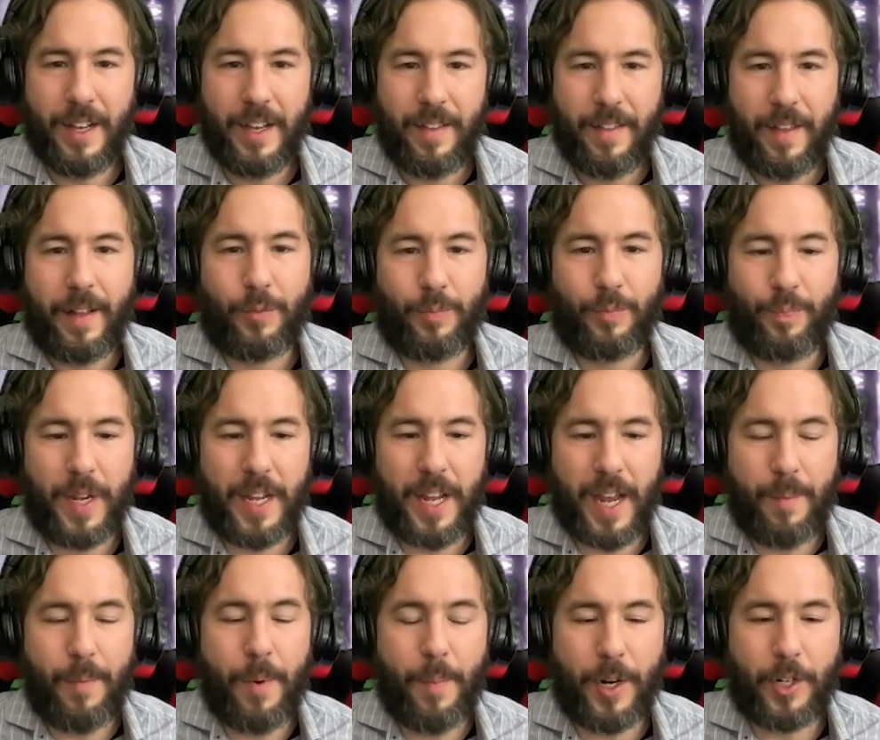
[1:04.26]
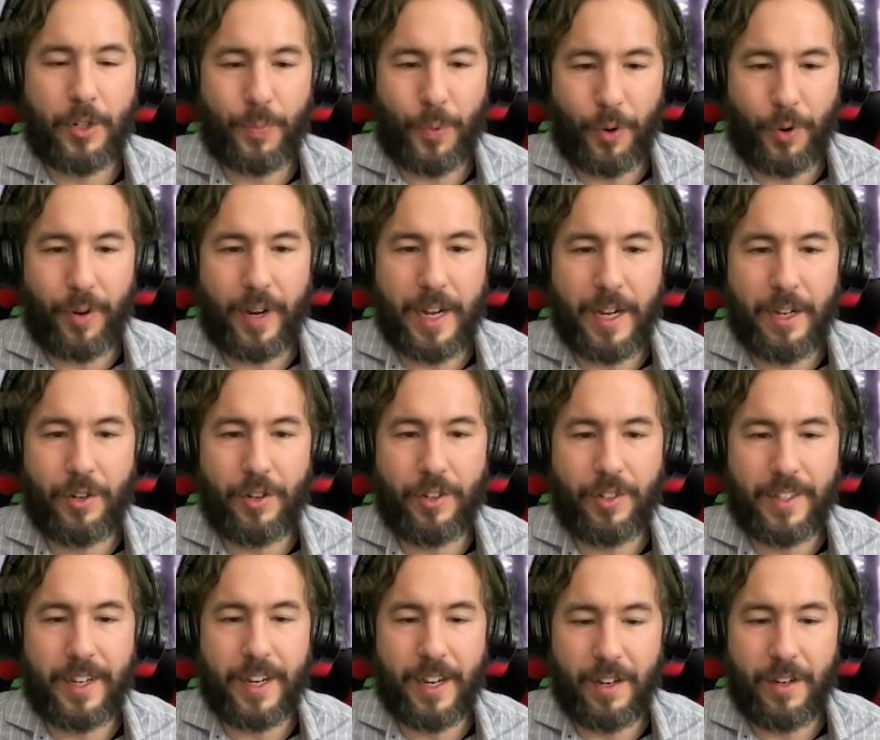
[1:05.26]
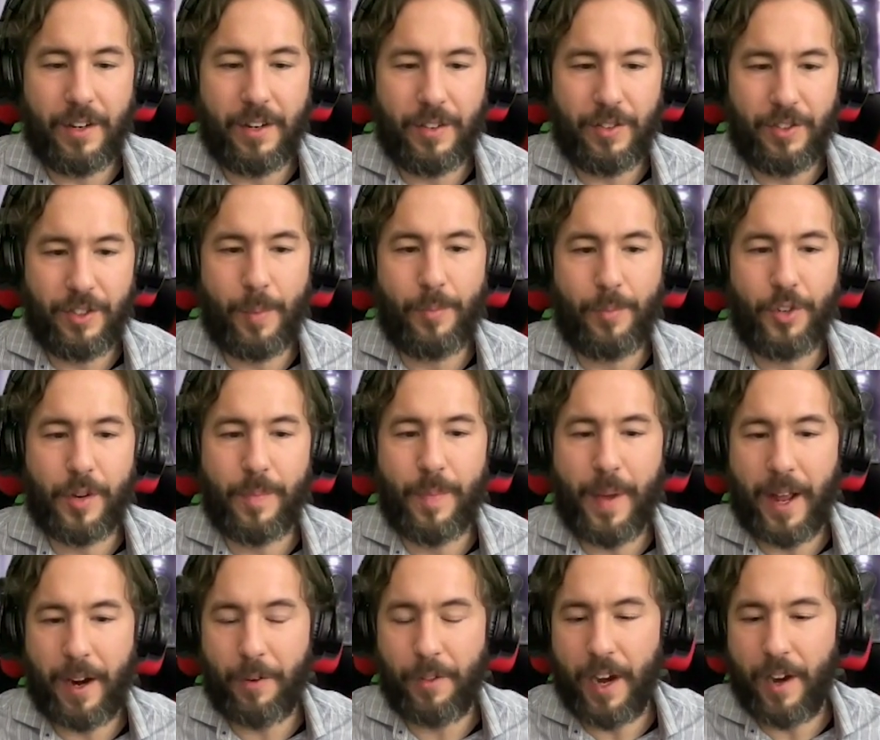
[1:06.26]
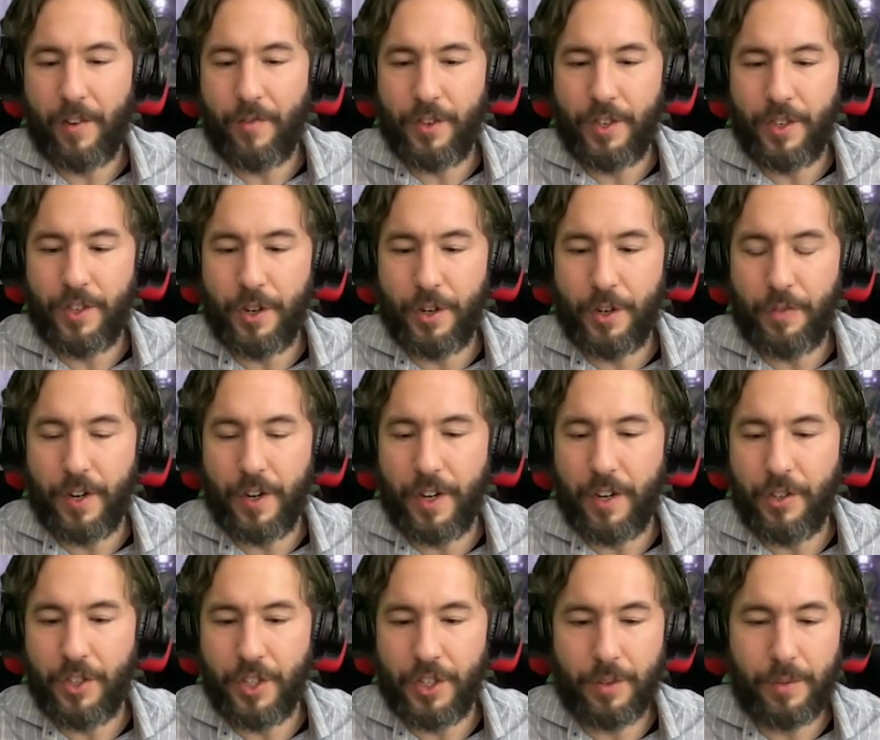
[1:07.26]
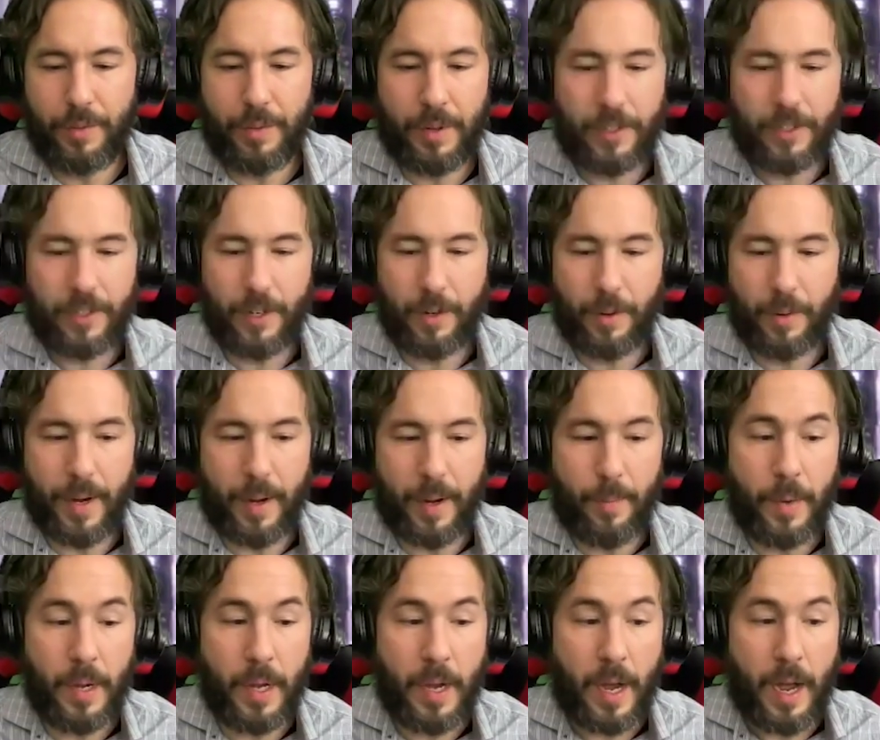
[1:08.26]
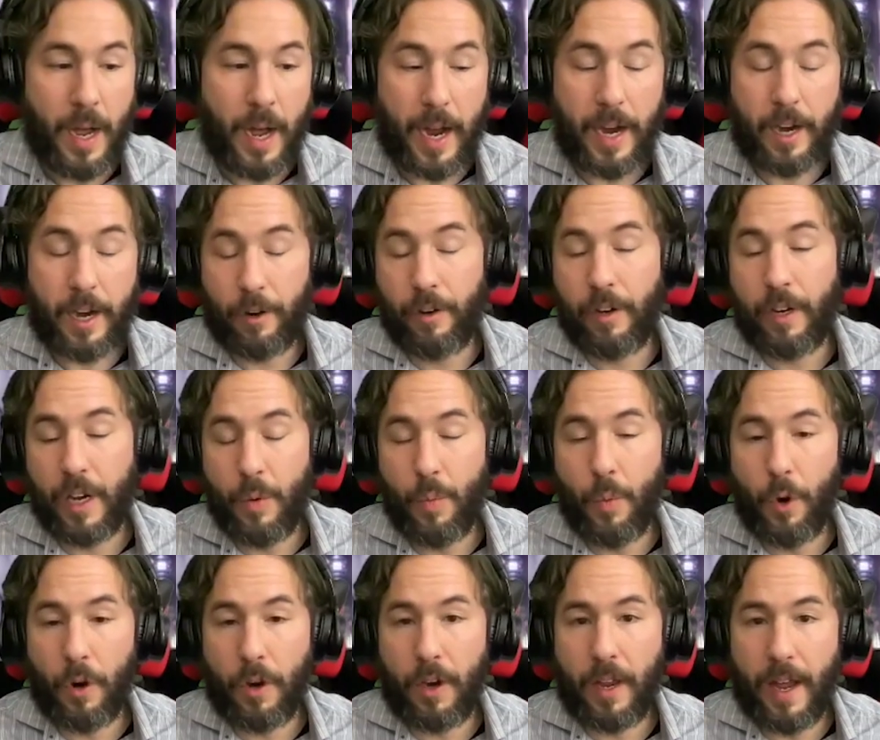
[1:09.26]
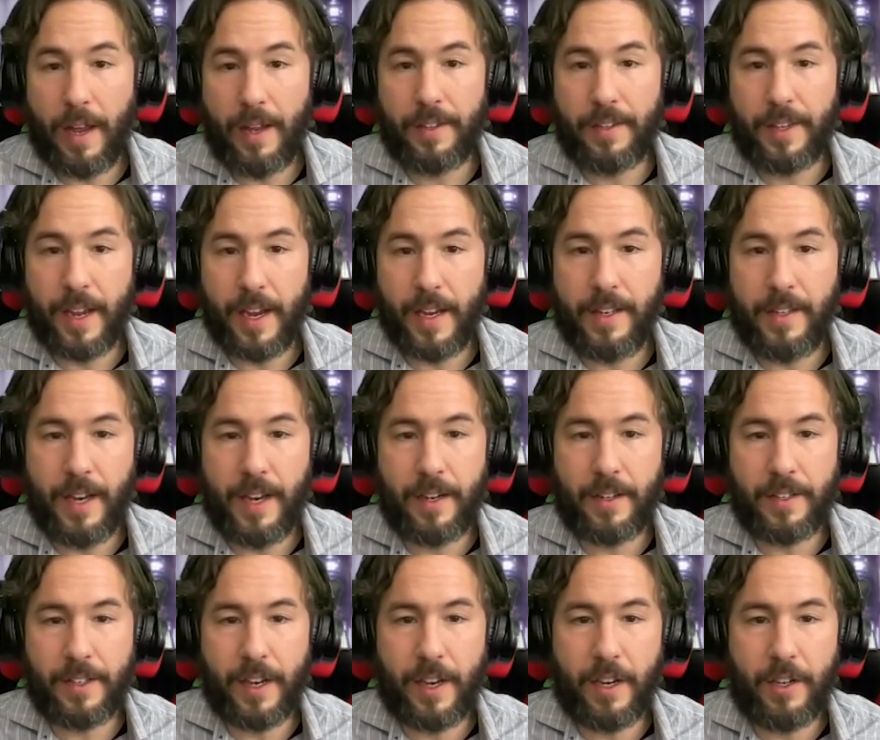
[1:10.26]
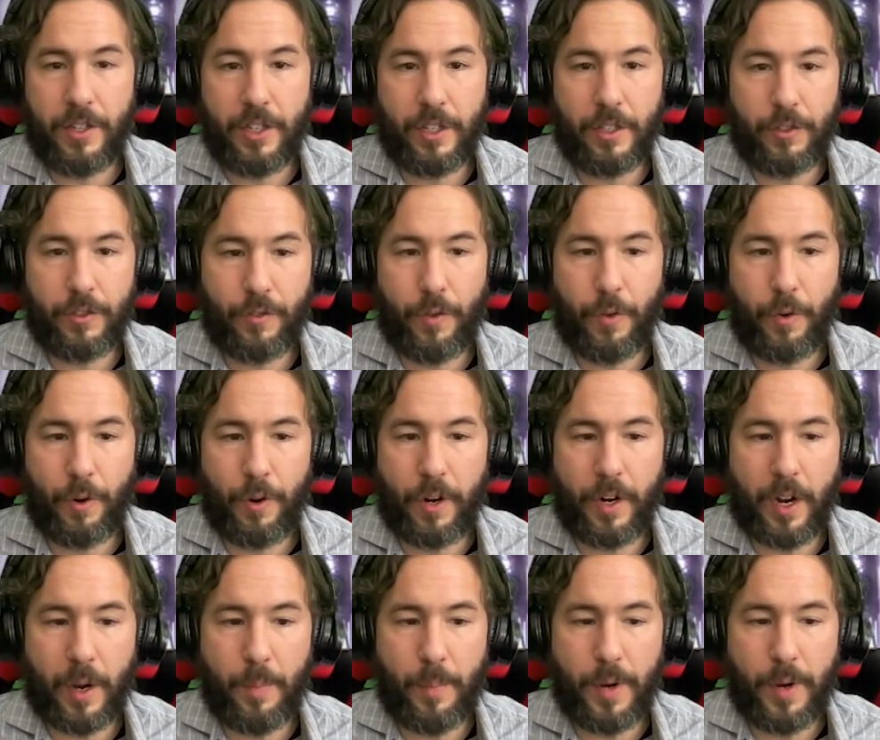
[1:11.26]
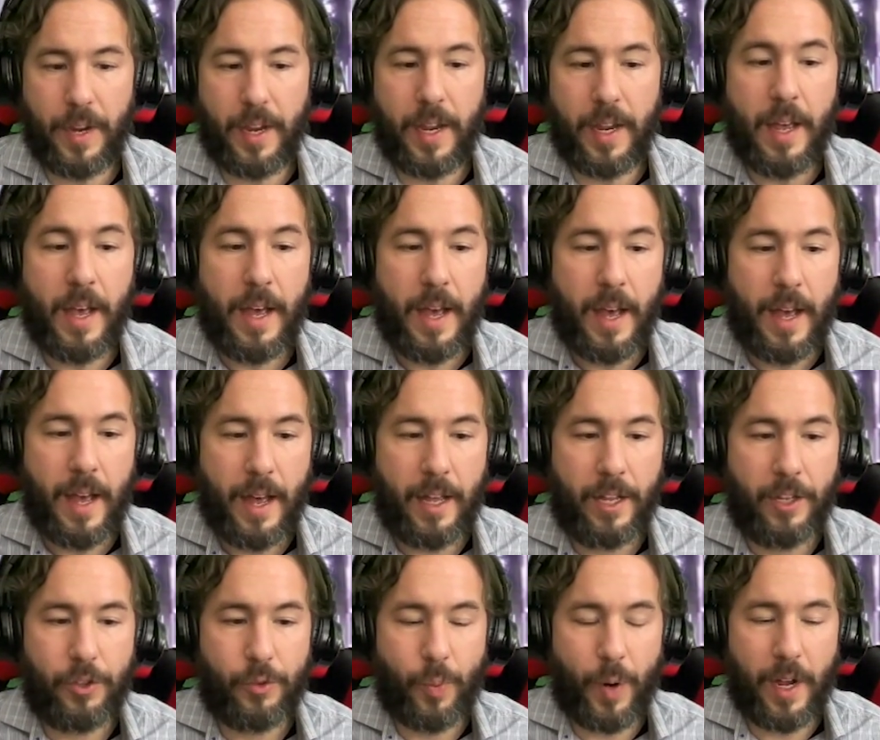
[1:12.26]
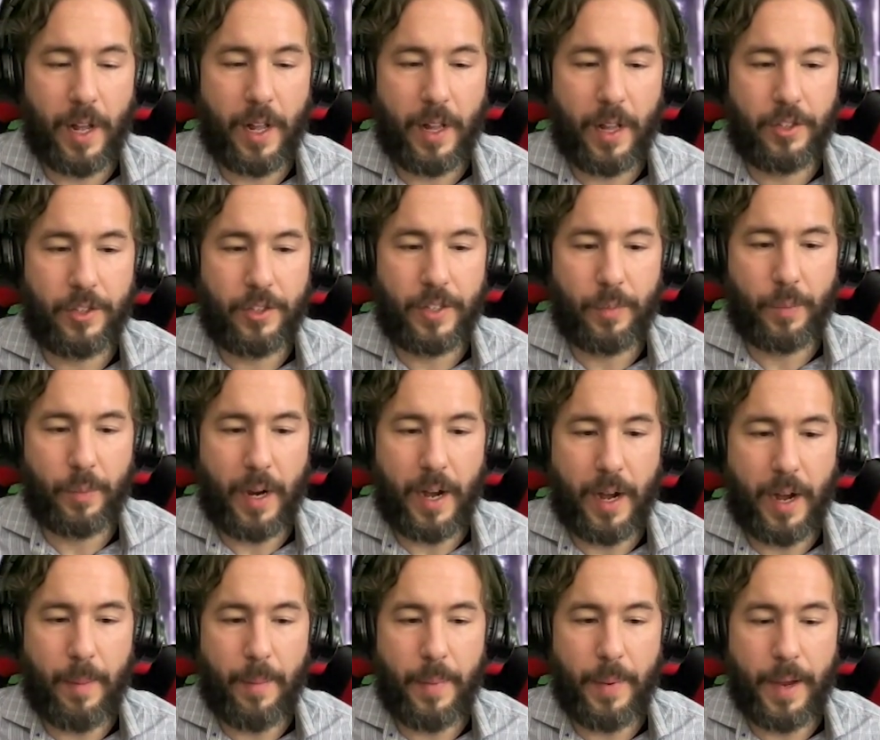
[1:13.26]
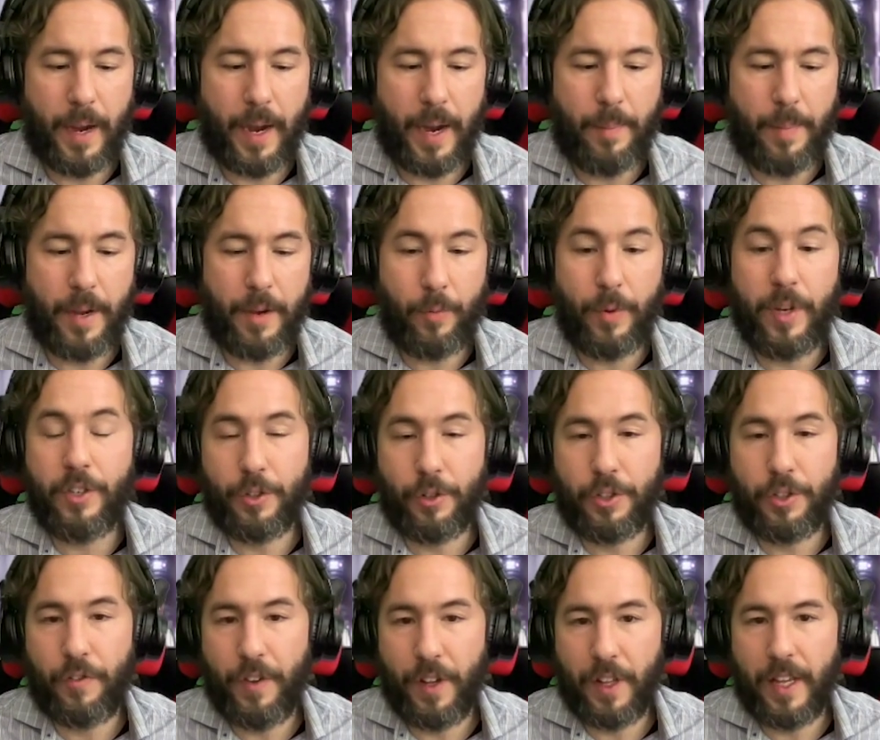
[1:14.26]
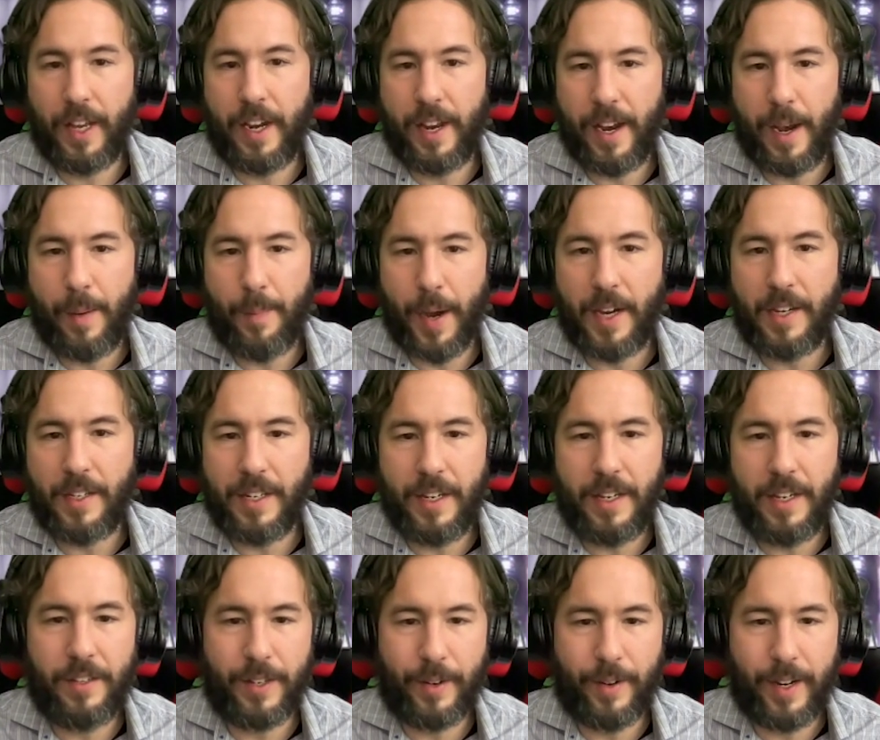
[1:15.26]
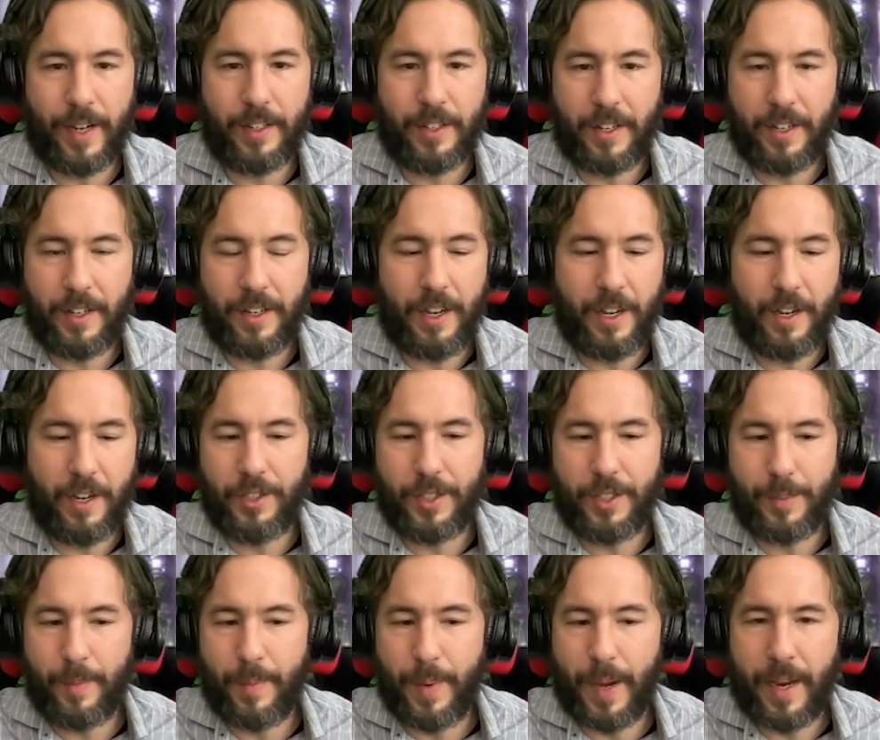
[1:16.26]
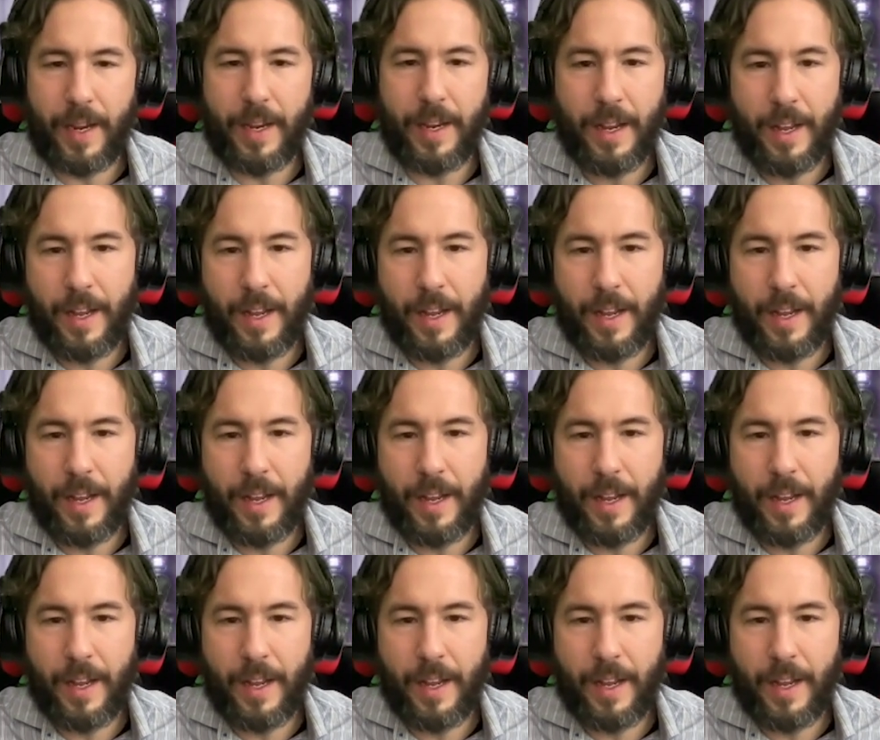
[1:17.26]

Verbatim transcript: that became a much more interesting subject matter that I've dove into. So I currently work as a data scientist for a company, as well as I'm a research affiliate at MIT, so I get to continue some of my